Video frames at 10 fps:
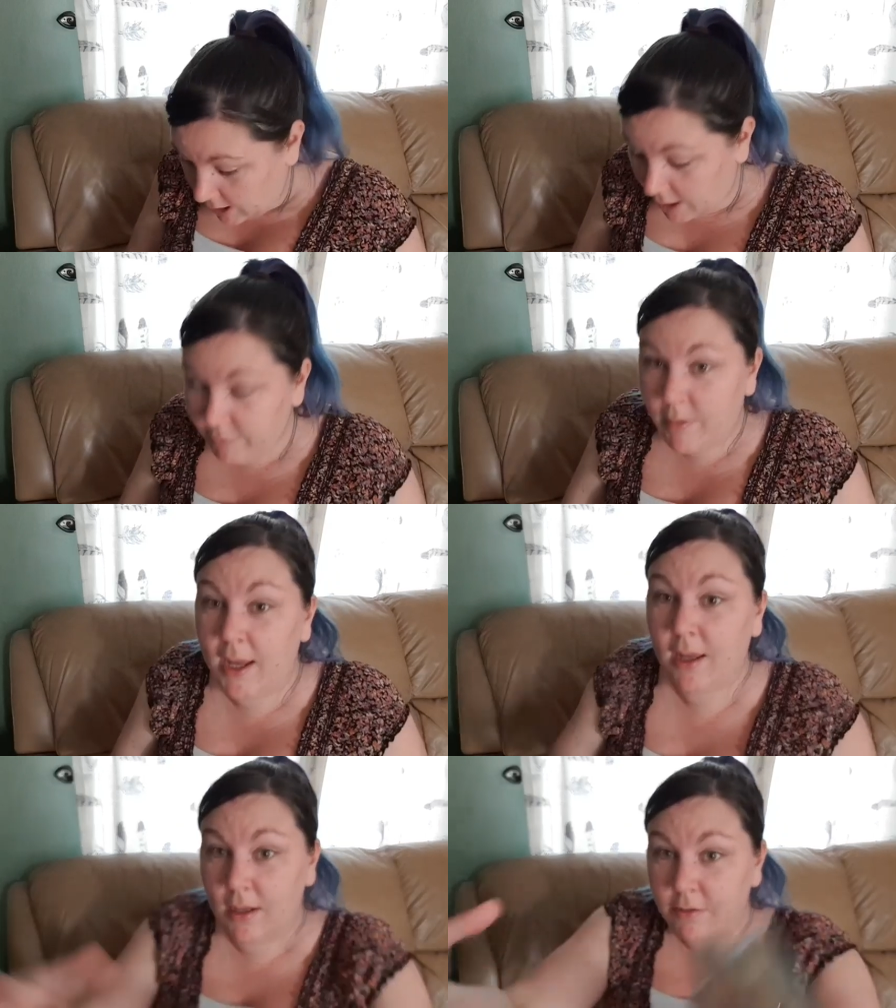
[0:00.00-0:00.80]
Love
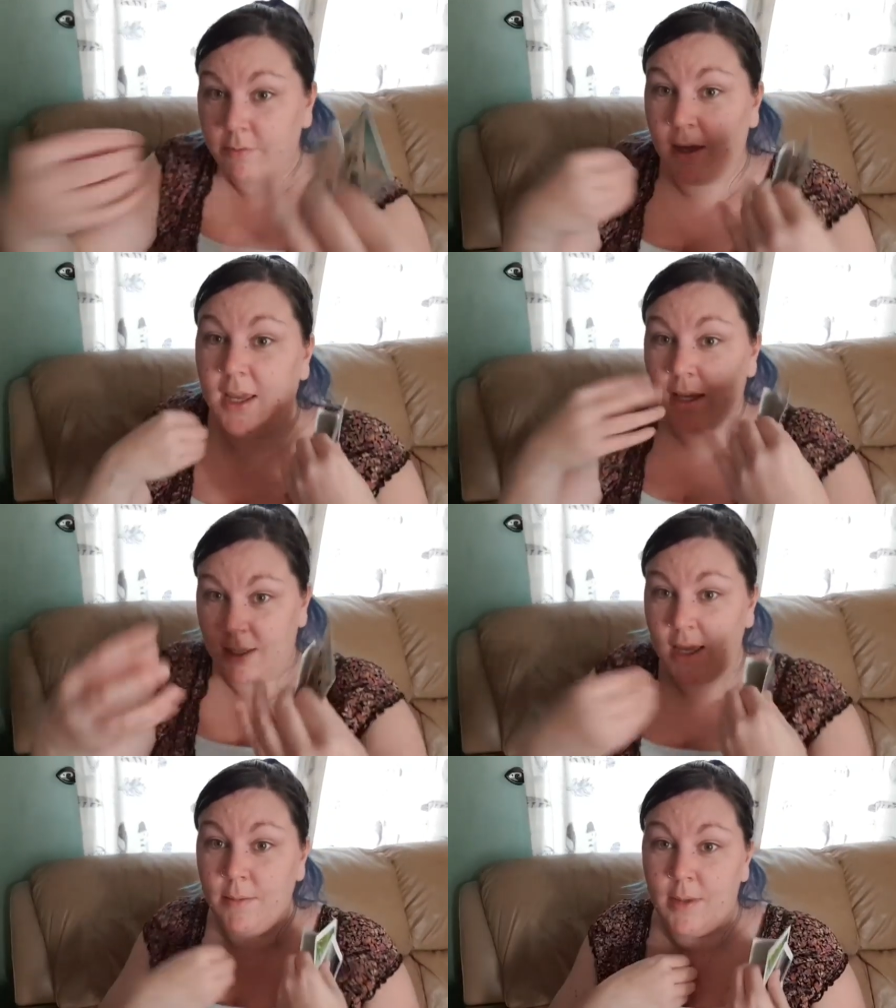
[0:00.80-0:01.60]
me, love me,
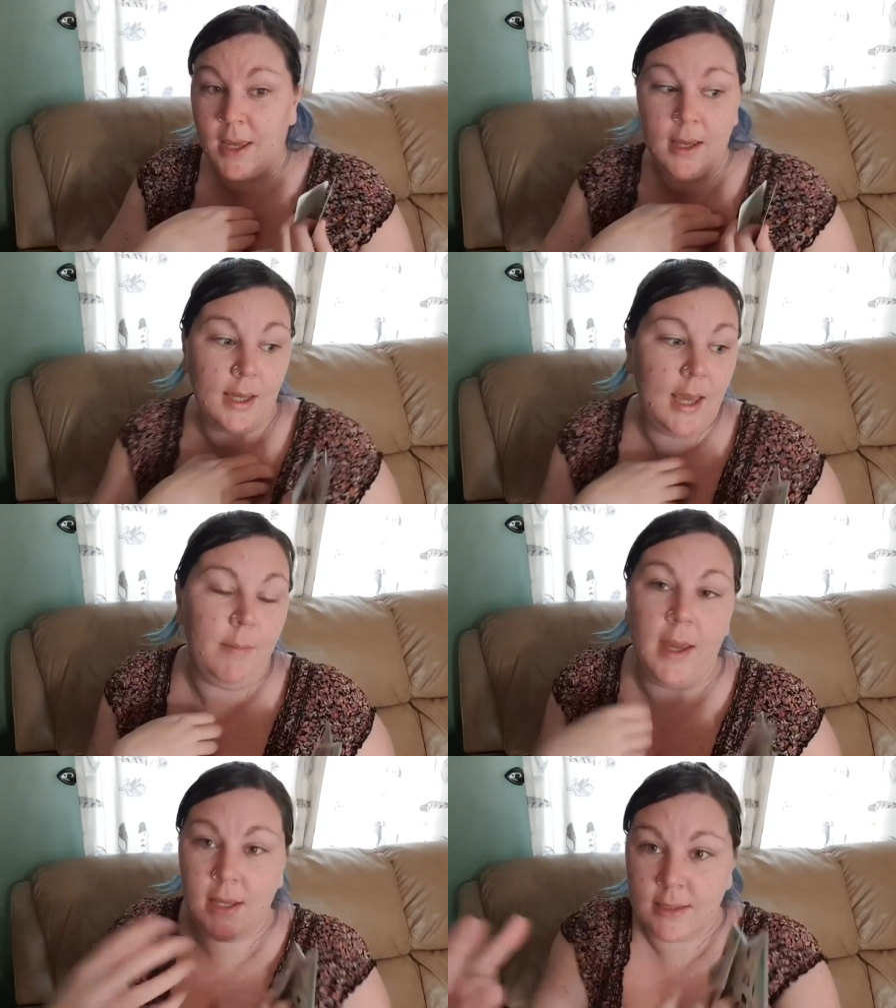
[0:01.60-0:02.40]
keep me, keep
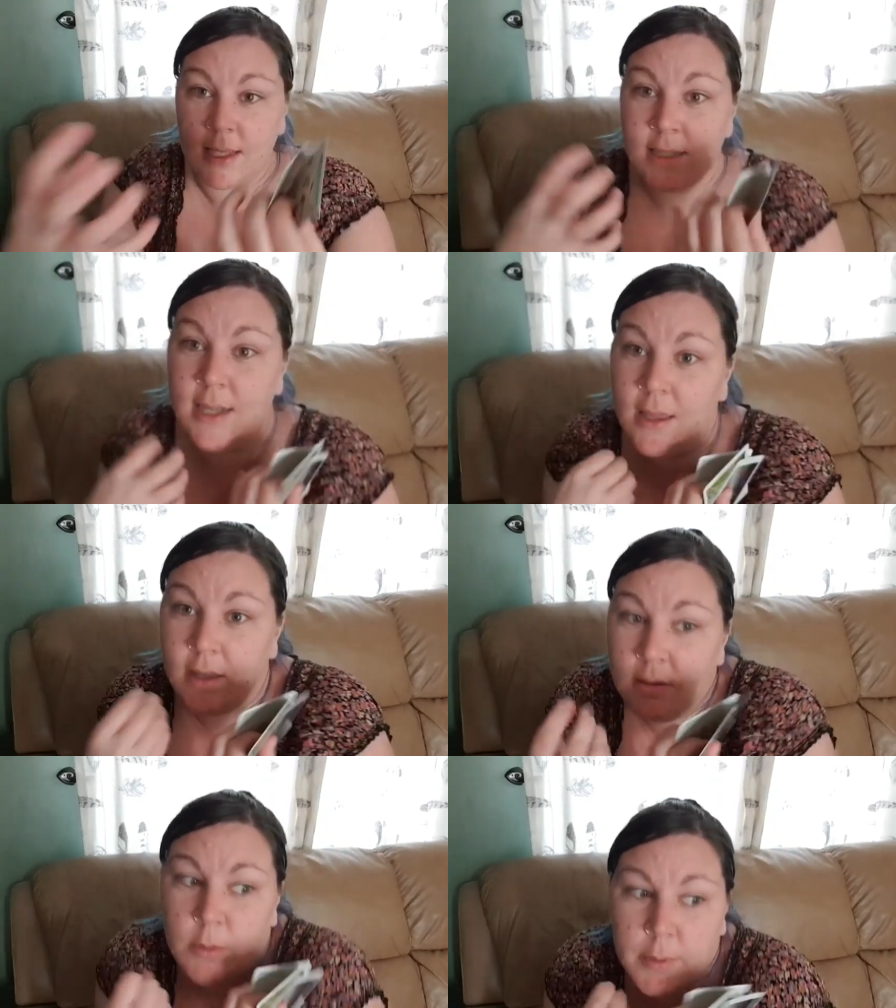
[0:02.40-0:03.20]
me, stay
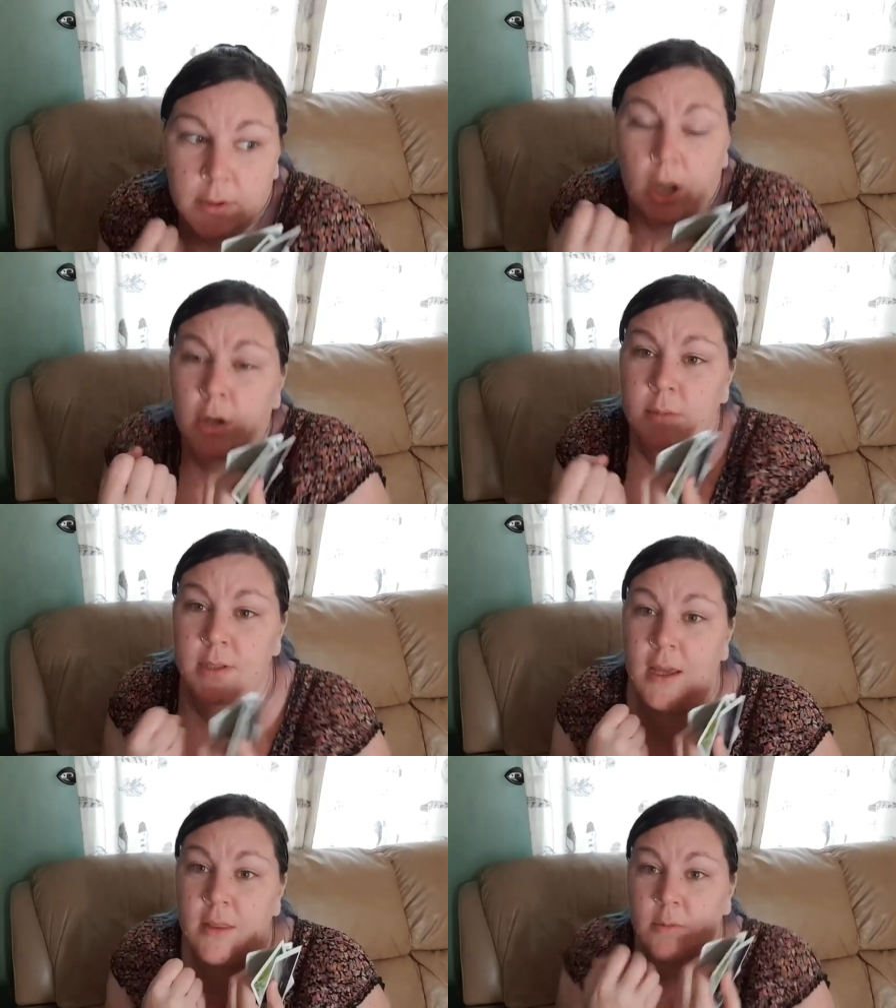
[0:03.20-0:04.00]
together. We'll build a home
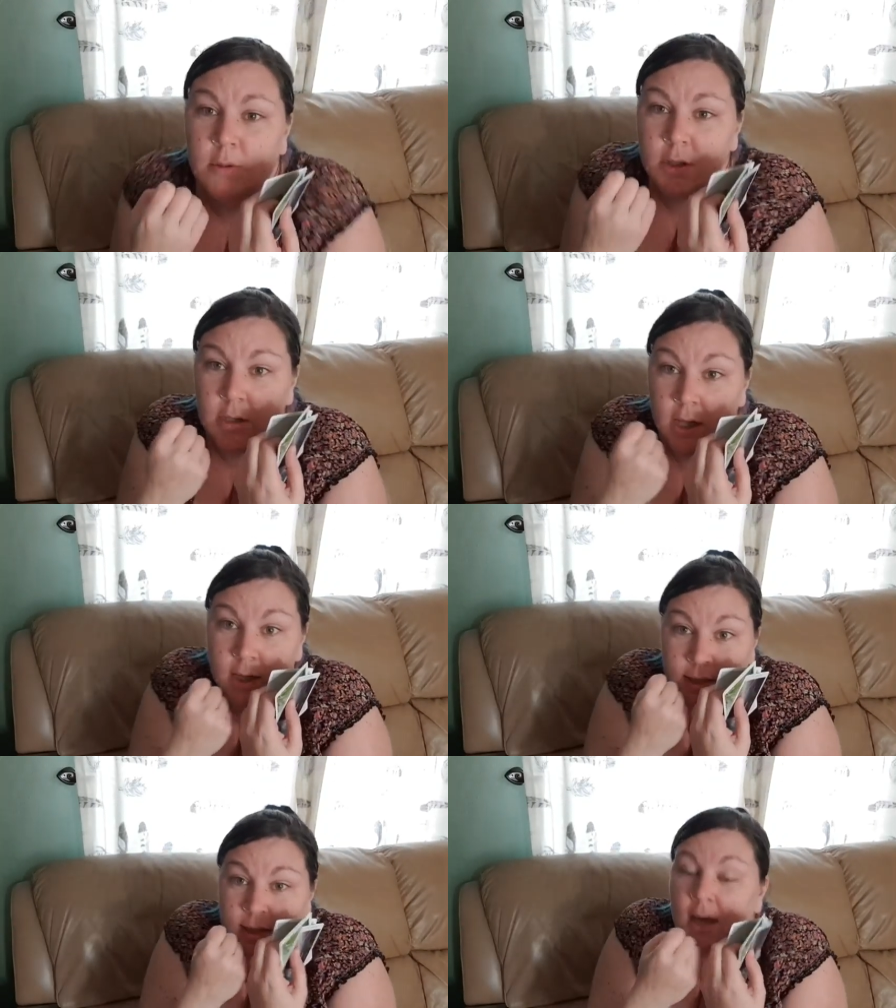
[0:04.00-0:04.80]
together, we'll do
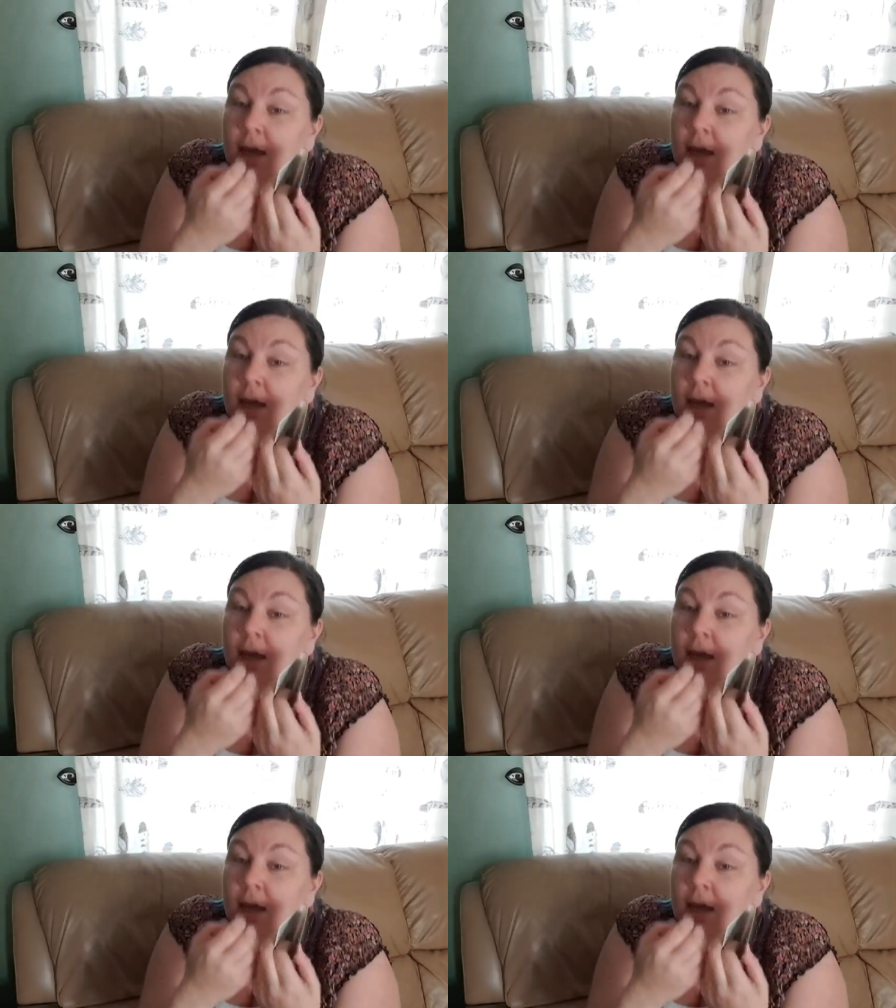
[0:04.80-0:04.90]
this.